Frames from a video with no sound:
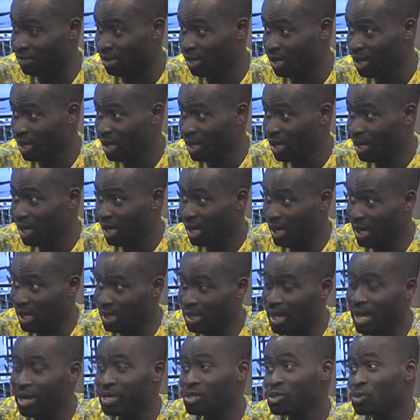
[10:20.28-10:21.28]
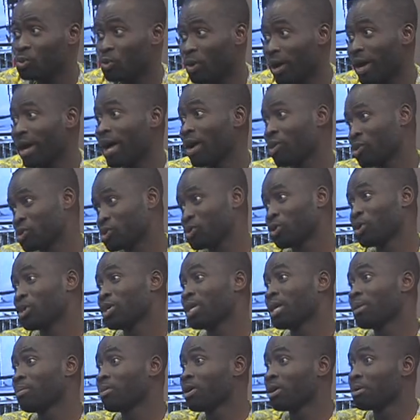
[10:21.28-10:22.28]
Depends. Uh, that is why I was
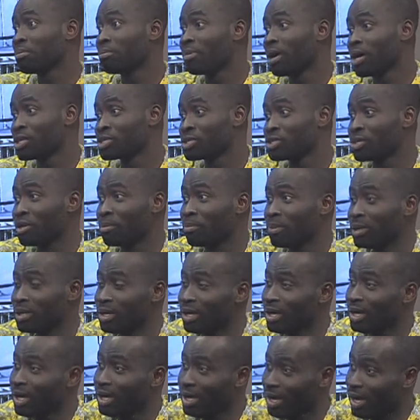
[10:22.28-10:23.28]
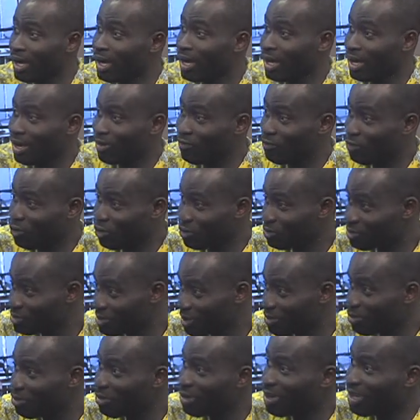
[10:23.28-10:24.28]
talking about marginal. But mm. Uh, for
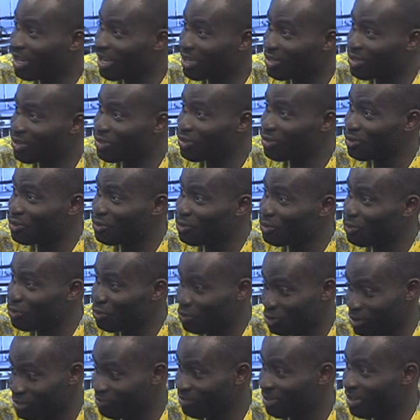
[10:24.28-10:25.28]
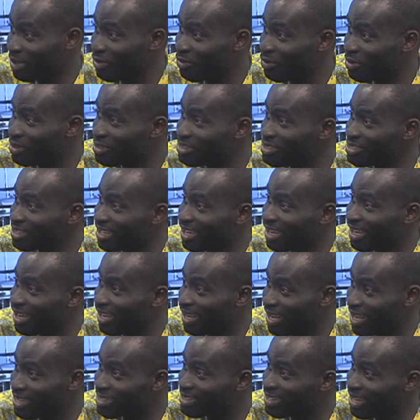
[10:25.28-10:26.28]
someone like you who is one very city, rich, uh,
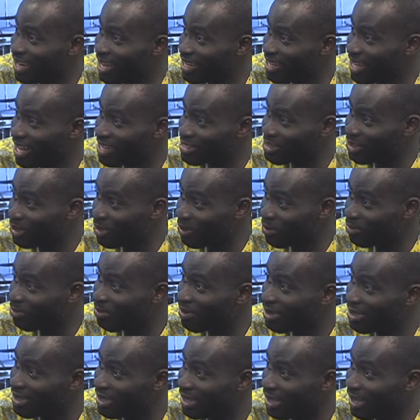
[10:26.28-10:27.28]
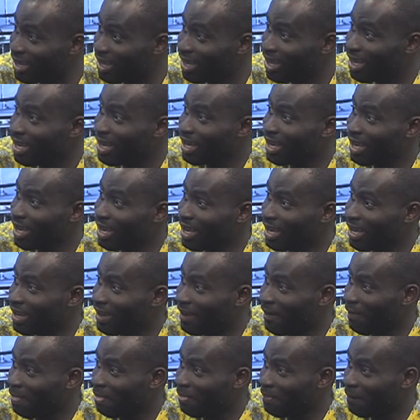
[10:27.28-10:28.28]
has, a lot, has a lot of money. You and I, we don't,
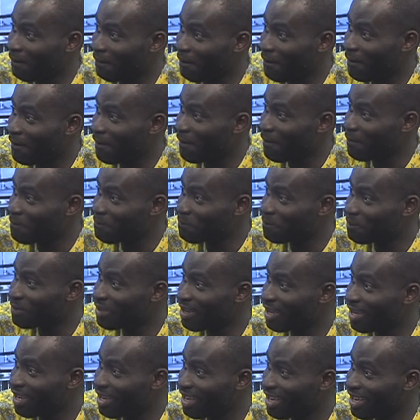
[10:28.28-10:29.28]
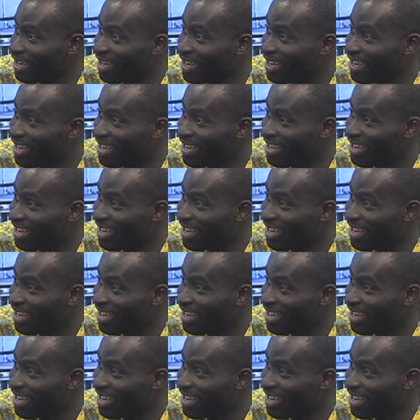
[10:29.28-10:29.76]
uh, we don't have money, so don't even say we Uh,